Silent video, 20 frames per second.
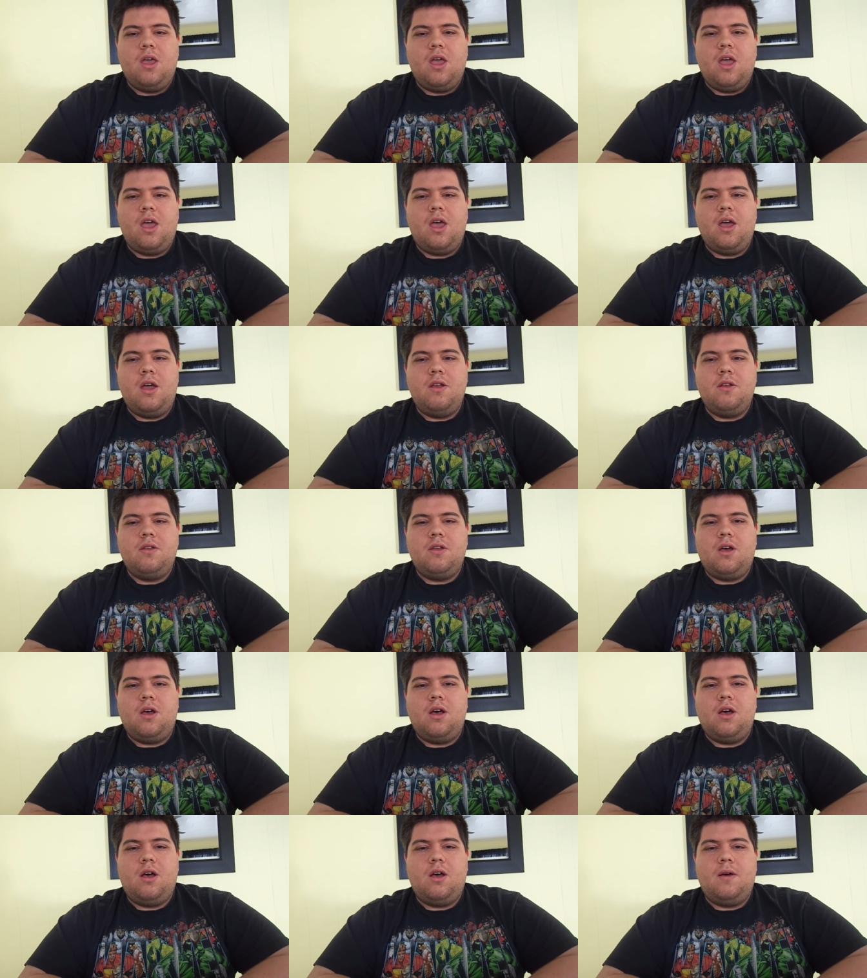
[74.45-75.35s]
And
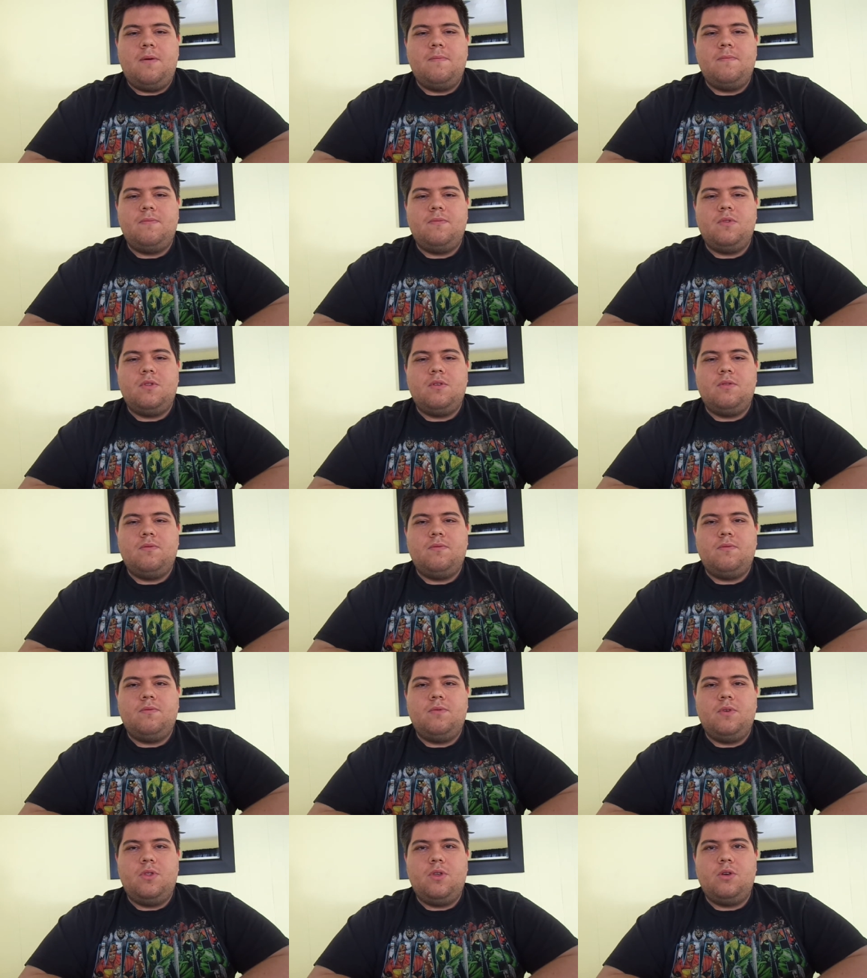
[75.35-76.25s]
um,
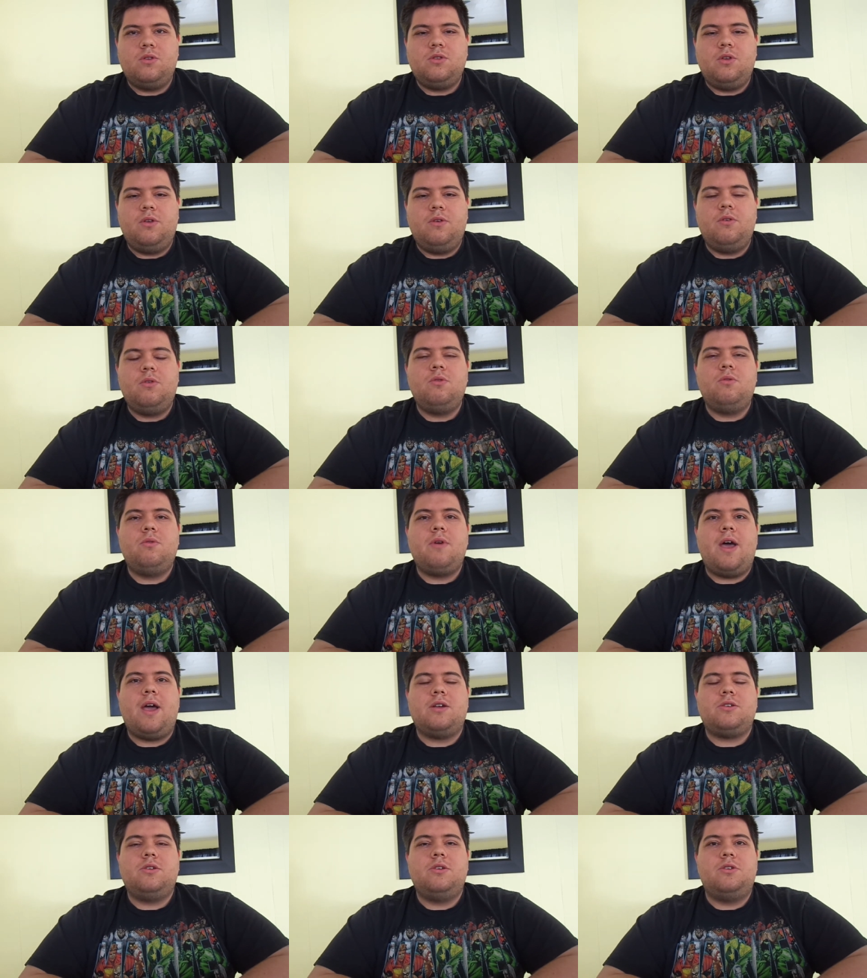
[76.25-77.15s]
for those of you who
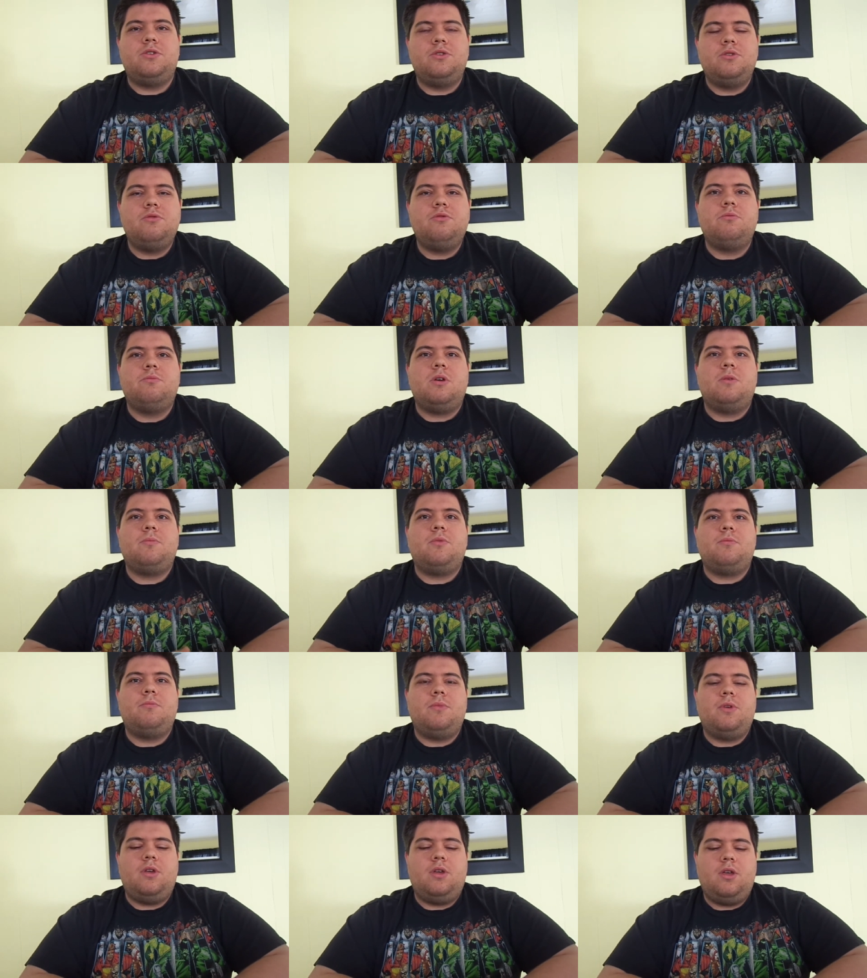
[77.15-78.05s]
actually do remember
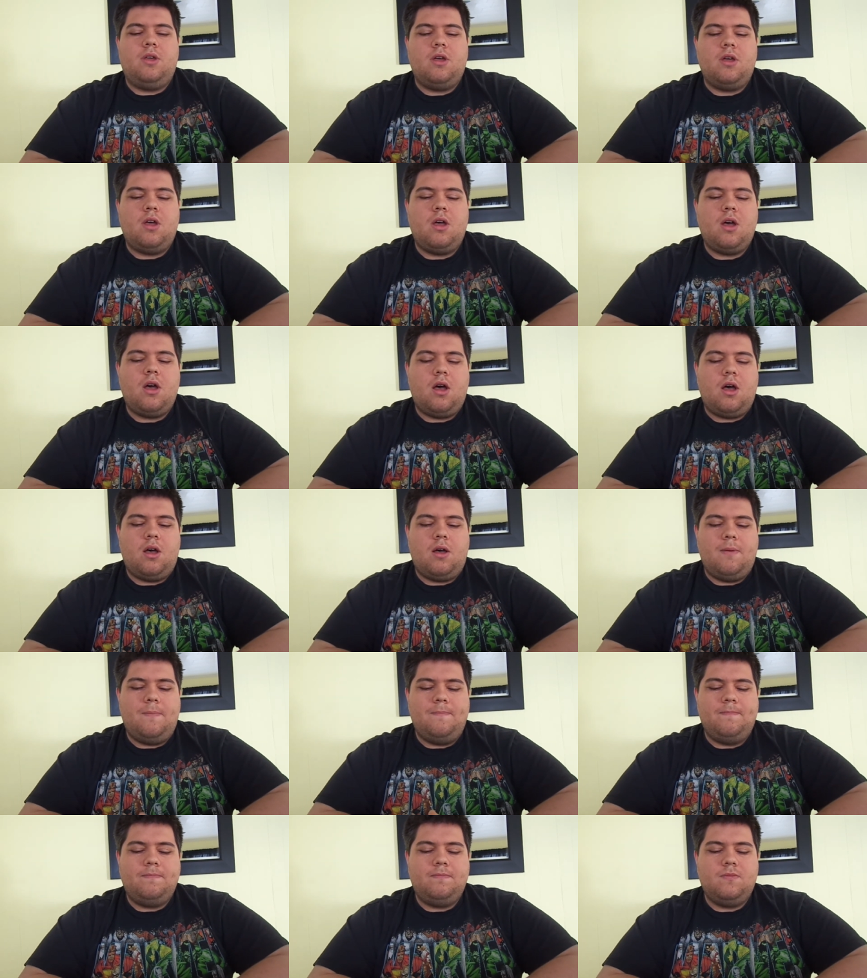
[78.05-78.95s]
me,
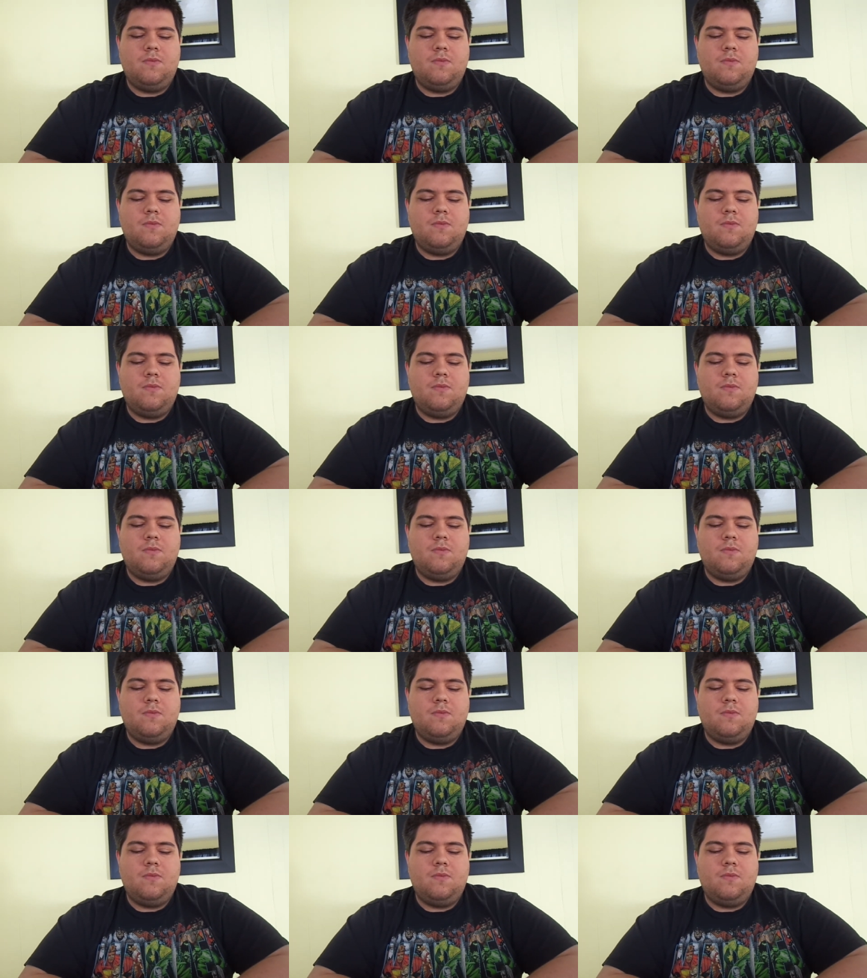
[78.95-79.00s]
um,